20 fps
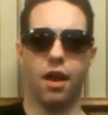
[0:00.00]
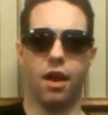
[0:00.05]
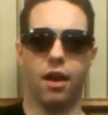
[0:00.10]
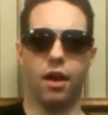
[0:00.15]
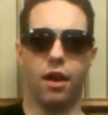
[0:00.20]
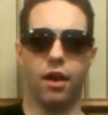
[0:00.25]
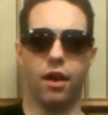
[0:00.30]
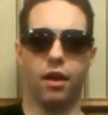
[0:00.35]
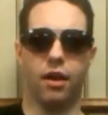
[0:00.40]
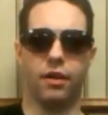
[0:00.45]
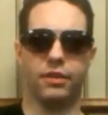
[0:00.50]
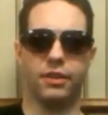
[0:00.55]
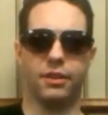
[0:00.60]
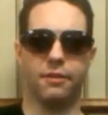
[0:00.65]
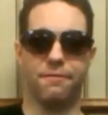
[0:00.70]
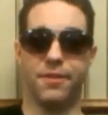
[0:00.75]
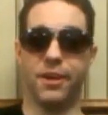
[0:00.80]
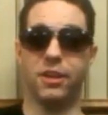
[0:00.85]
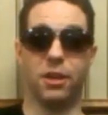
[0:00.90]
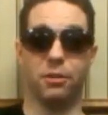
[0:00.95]
uh, the
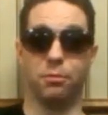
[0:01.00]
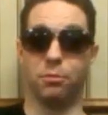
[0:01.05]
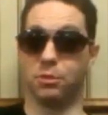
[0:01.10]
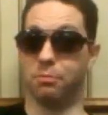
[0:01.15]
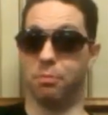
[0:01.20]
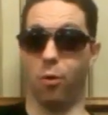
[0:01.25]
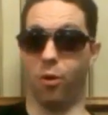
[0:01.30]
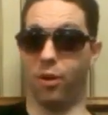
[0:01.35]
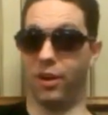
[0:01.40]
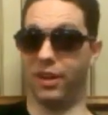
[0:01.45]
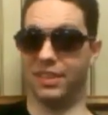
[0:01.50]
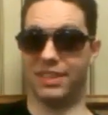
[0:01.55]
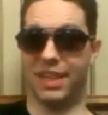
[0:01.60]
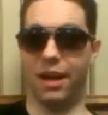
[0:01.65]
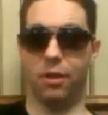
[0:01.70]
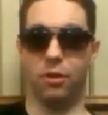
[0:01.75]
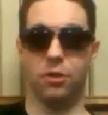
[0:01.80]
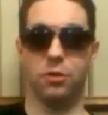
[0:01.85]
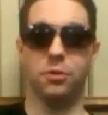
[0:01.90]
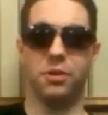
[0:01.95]
villain was boring as
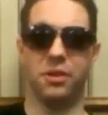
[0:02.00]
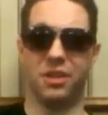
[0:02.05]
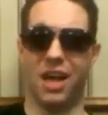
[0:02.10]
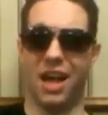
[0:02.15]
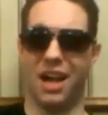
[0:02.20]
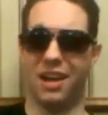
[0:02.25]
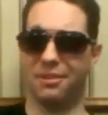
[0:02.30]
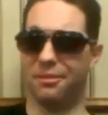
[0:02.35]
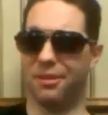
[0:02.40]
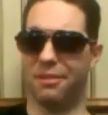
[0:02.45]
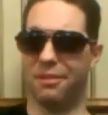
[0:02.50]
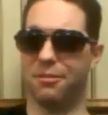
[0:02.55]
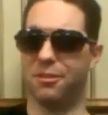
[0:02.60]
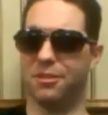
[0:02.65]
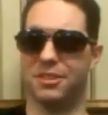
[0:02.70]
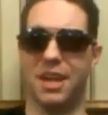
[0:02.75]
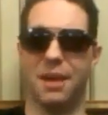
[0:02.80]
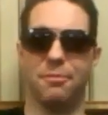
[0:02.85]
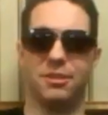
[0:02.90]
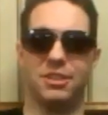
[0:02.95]
hell. Unalaq, whatever
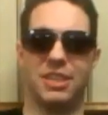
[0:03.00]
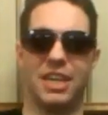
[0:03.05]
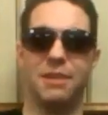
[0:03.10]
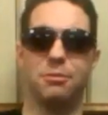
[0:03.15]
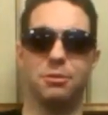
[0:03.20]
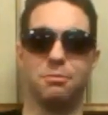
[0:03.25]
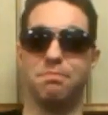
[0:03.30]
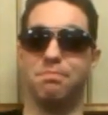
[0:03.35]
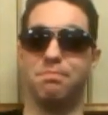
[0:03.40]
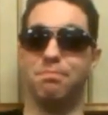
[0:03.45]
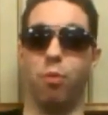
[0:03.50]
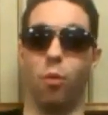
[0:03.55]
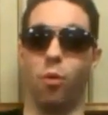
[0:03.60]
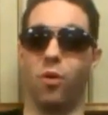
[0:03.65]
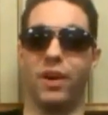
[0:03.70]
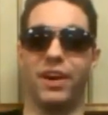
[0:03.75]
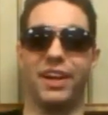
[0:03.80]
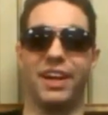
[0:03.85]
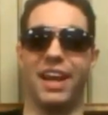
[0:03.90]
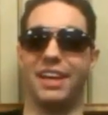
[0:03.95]
his name was, he was
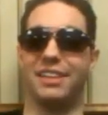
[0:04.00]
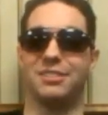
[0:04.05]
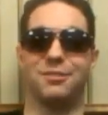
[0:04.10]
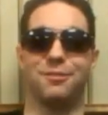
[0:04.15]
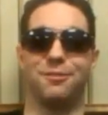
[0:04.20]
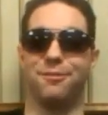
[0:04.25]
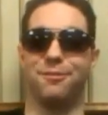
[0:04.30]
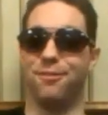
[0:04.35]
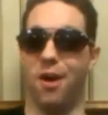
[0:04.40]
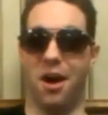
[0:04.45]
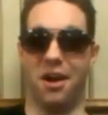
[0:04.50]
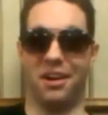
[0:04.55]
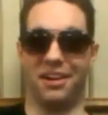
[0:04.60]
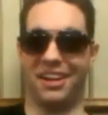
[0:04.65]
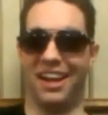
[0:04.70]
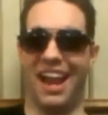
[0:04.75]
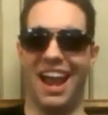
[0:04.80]
boring as fuck.